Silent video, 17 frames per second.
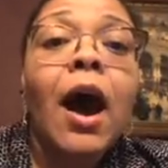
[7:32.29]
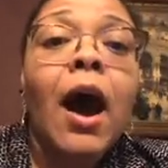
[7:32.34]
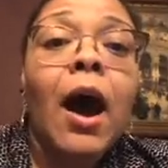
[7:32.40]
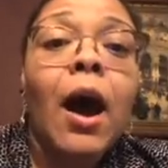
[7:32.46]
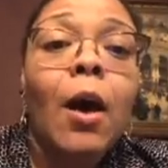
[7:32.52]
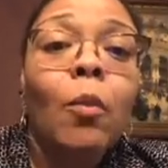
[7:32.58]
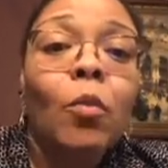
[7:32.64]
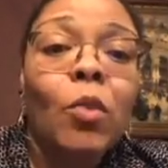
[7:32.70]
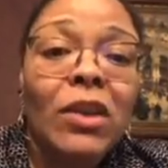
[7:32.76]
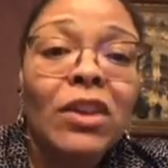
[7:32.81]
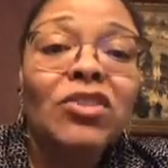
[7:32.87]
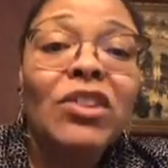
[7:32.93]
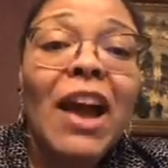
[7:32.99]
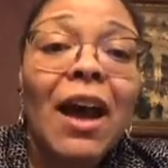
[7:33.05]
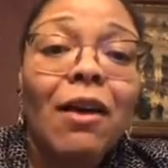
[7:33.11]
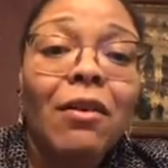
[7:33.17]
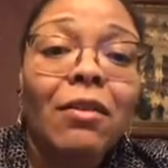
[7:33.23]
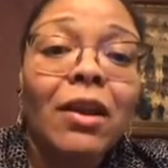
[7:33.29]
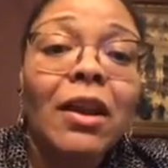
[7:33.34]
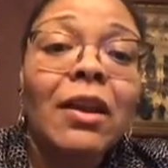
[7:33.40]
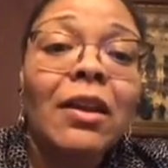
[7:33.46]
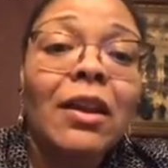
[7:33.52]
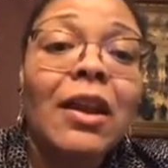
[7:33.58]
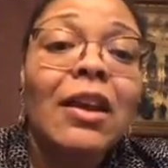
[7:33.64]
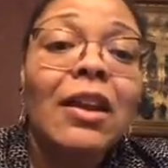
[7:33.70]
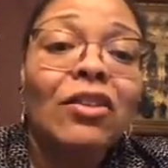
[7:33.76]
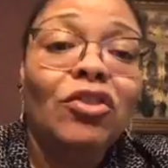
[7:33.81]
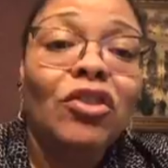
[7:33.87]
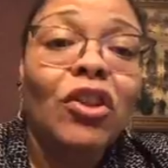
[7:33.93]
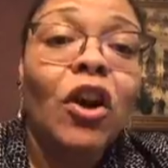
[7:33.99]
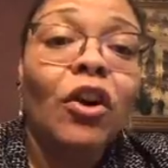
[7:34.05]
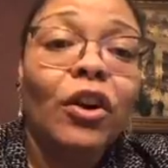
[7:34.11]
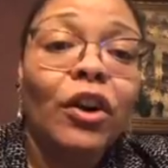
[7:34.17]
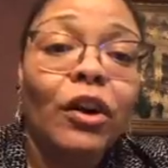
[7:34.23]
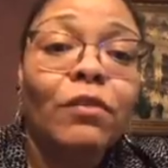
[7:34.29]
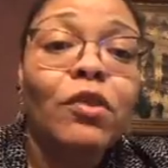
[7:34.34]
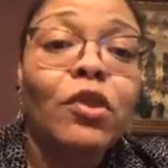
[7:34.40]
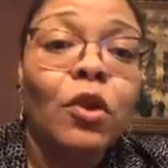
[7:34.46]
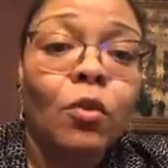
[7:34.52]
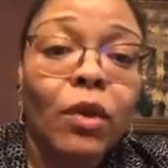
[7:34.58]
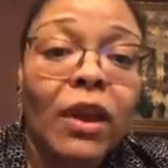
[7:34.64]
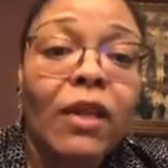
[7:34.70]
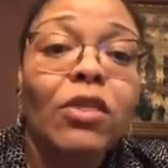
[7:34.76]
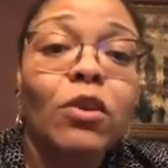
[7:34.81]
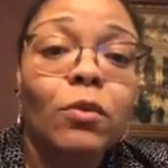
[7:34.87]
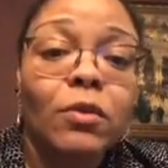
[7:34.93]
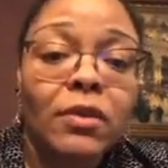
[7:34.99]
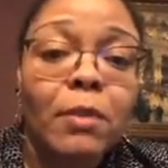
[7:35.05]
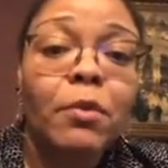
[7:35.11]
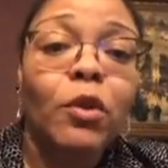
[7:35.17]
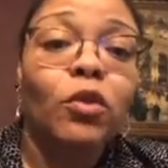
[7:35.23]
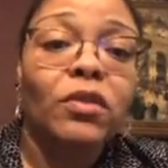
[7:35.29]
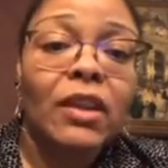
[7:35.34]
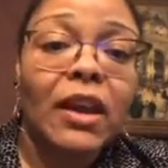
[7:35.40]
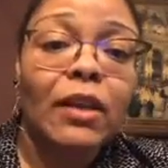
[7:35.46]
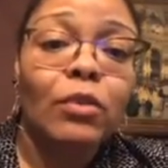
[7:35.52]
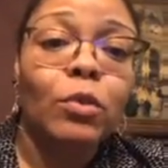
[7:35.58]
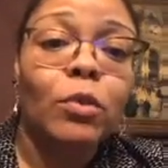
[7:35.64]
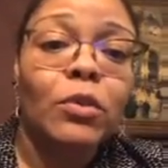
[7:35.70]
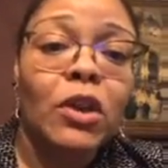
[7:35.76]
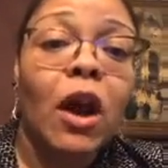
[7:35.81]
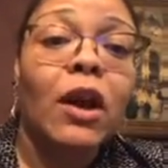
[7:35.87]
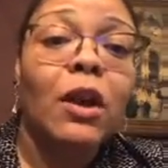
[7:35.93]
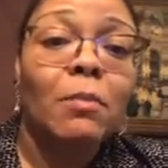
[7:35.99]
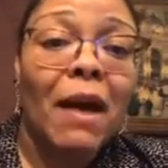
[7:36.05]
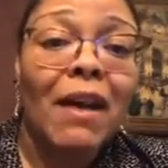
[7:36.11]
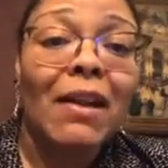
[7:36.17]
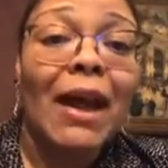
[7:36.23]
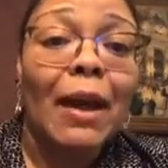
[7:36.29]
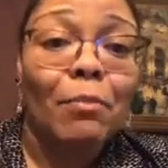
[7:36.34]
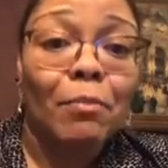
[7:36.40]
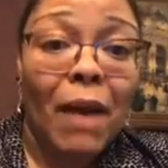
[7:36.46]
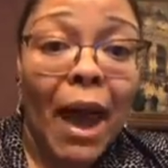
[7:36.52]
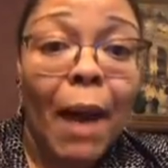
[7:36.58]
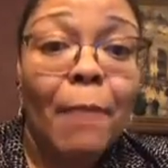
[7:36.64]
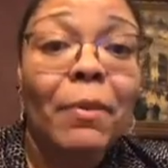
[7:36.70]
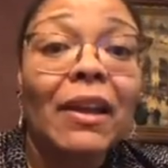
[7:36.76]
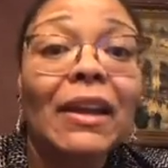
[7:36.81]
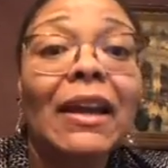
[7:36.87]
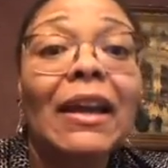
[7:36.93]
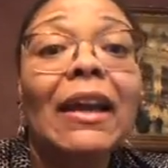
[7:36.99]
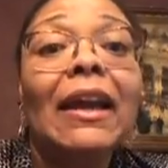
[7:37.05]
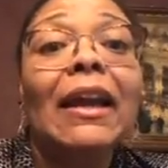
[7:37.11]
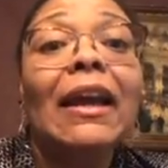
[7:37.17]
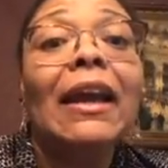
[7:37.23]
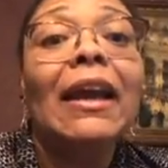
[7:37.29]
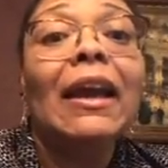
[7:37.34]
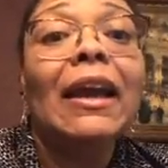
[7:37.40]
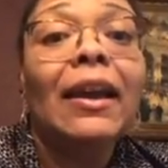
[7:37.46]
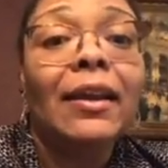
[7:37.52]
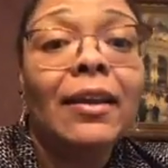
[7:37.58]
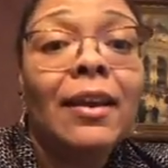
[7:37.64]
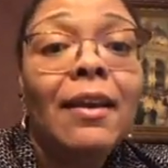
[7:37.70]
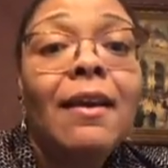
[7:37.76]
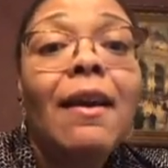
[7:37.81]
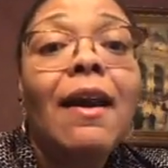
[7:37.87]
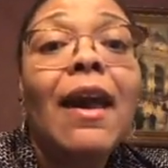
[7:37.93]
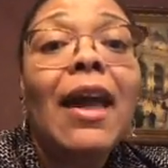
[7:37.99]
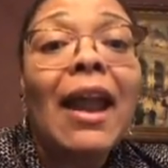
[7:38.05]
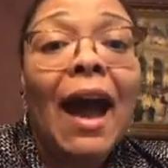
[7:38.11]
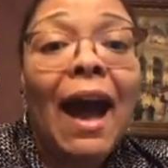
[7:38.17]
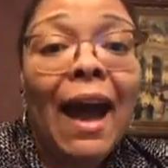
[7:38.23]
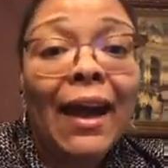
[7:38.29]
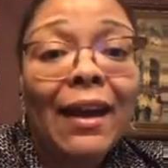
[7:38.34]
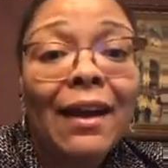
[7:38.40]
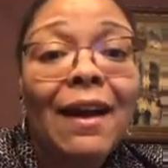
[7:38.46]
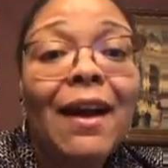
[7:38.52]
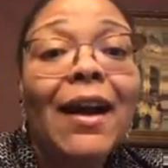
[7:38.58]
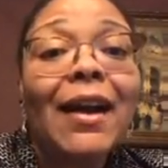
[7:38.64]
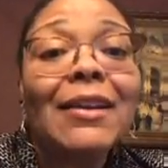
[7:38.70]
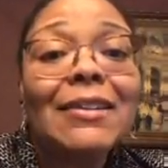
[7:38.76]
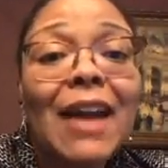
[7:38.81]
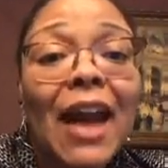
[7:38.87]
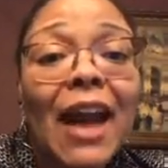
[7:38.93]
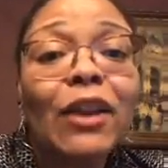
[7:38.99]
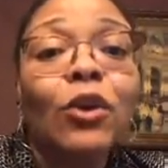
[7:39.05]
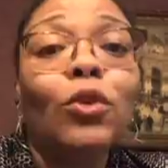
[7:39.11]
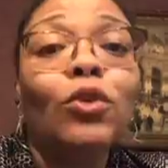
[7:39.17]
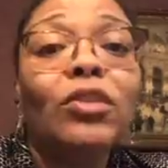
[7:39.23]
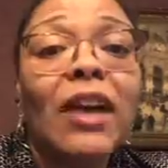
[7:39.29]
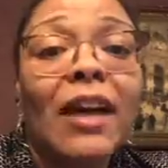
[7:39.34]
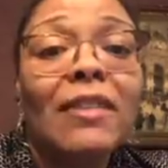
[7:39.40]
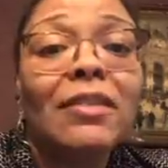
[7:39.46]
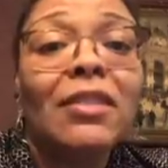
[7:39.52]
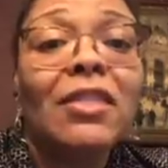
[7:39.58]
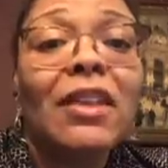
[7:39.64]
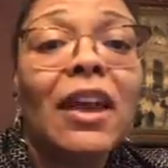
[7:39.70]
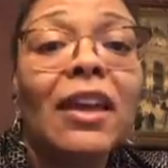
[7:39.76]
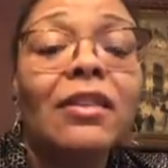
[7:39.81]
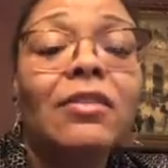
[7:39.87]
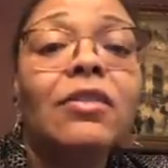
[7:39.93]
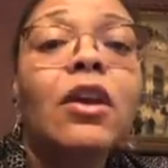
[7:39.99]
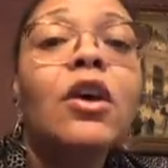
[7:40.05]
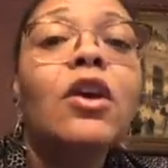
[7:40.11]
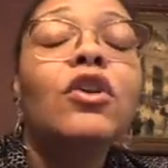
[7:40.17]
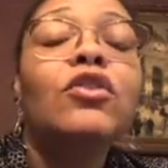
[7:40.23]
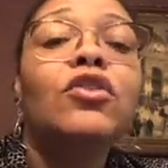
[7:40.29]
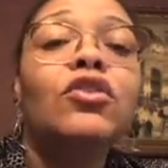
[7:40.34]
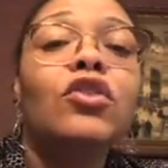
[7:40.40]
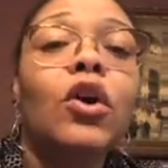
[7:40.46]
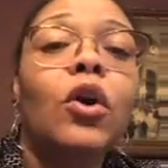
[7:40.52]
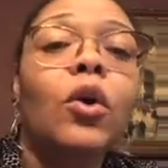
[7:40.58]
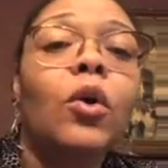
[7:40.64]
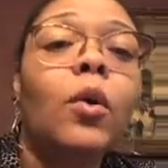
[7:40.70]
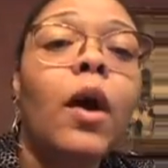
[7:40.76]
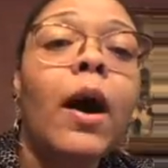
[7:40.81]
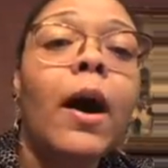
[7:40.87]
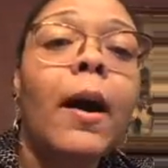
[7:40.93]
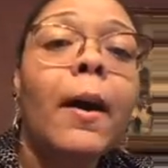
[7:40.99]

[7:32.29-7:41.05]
when a child is younger, if you don't get some of those things we were talking about, like babbling and eye contact, those kinds of things. So